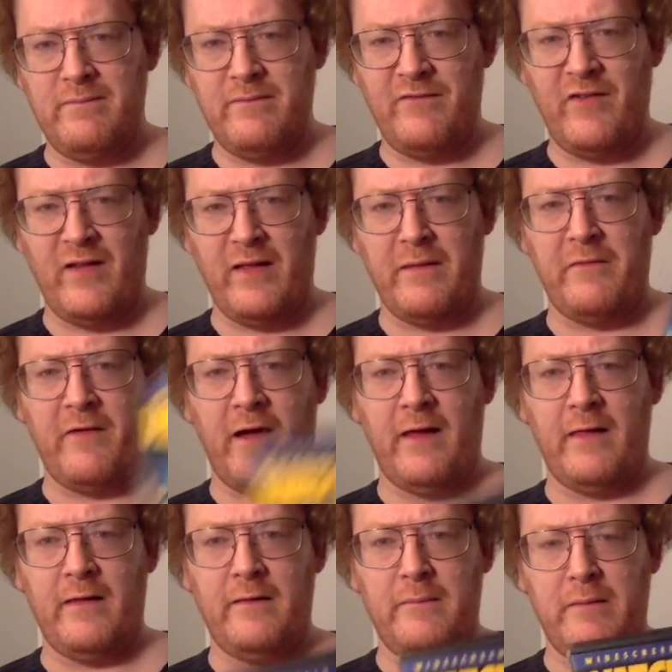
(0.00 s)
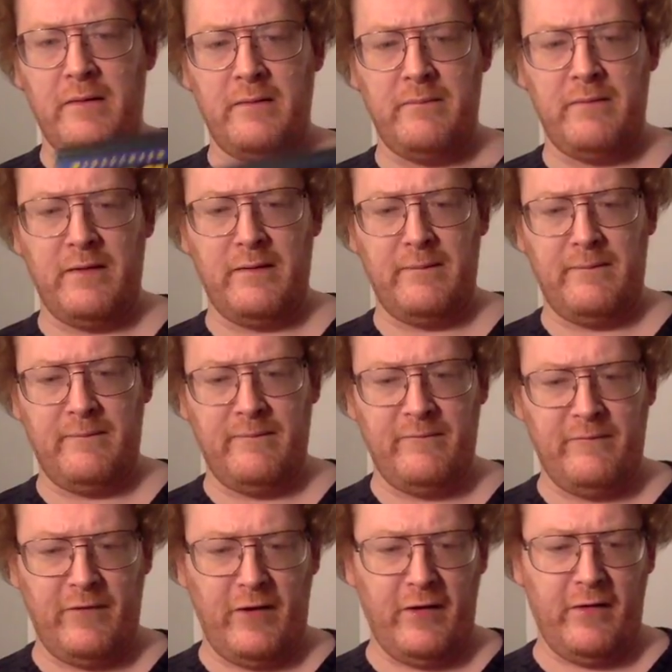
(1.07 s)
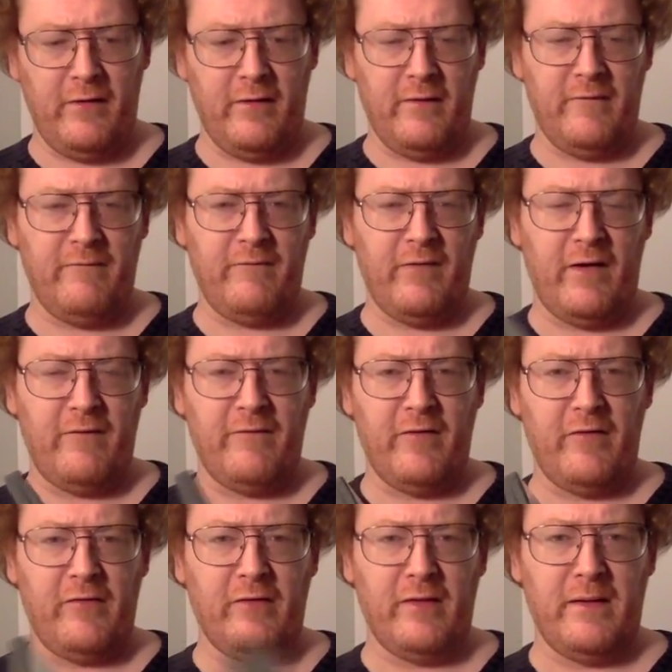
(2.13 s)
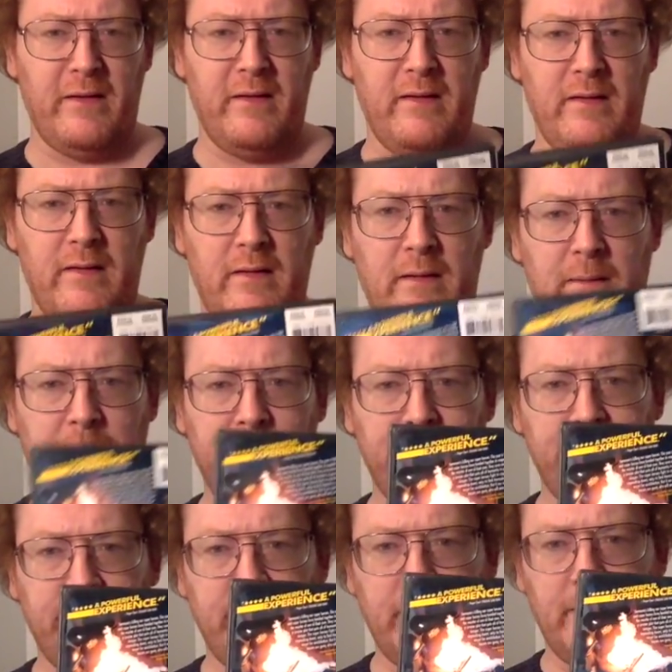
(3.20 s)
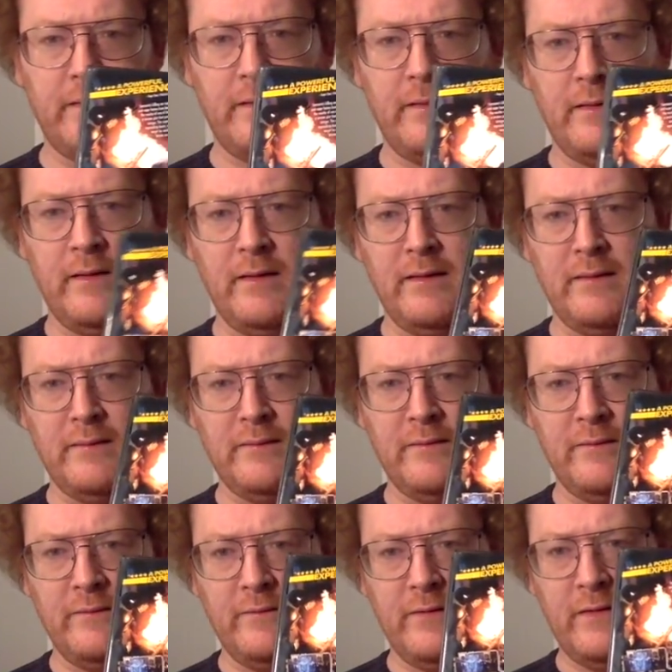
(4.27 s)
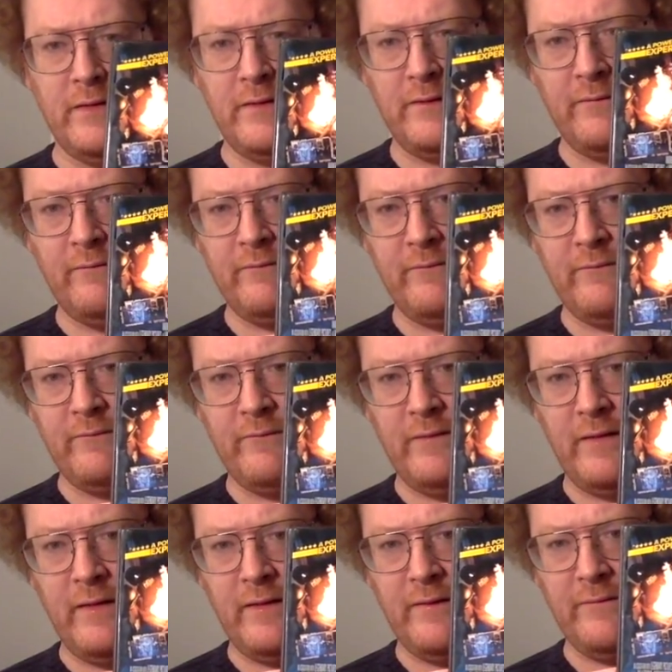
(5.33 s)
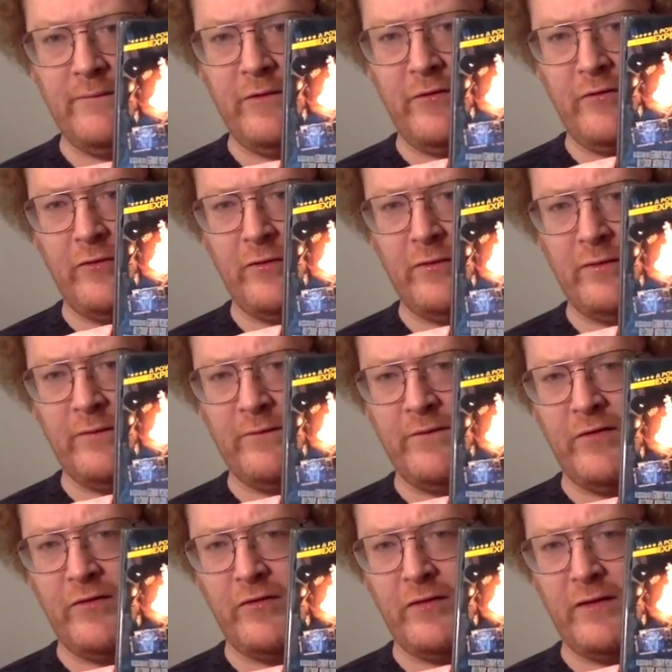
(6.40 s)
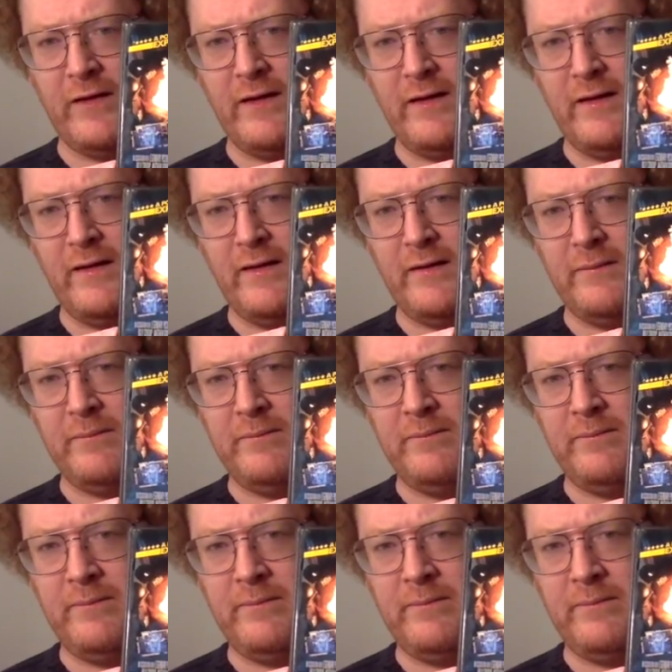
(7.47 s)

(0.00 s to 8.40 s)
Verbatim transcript: fairly violent, but but very good and very visually uh, uh, visual visually um,